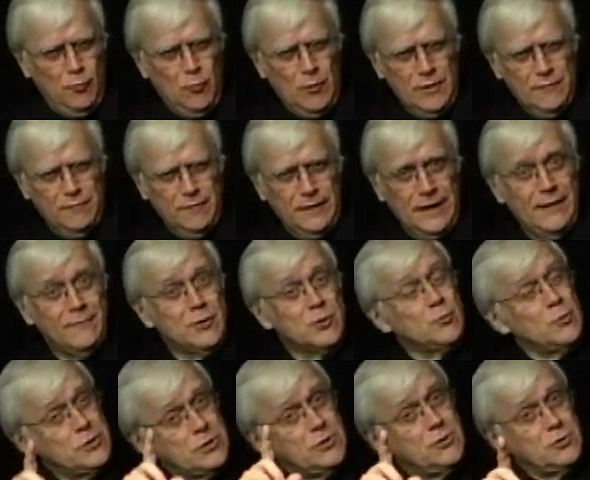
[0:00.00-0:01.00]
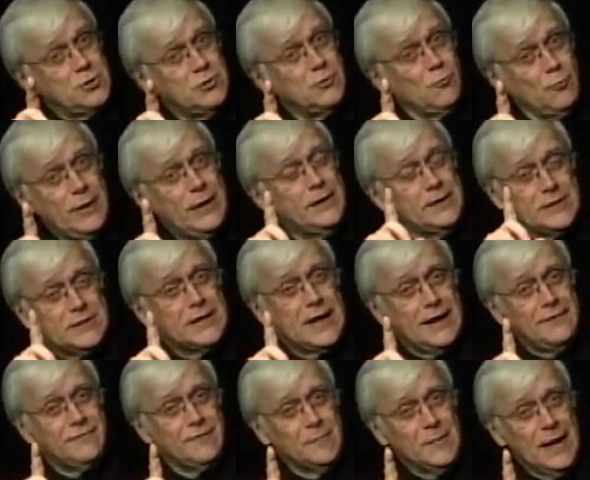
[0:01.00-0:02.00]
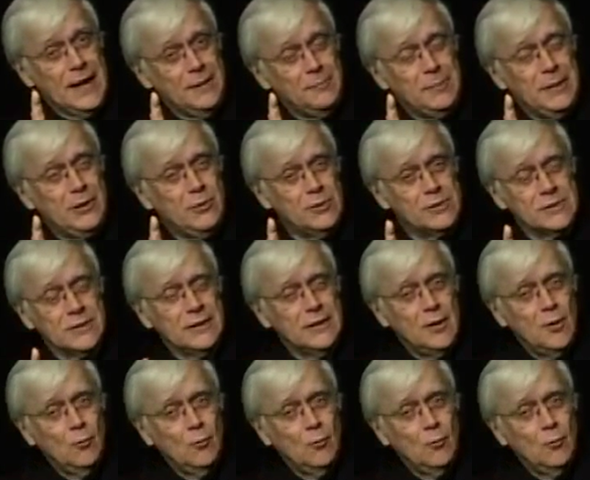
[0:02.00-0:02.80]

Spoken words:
wonderful novels, which you should read aside from that, because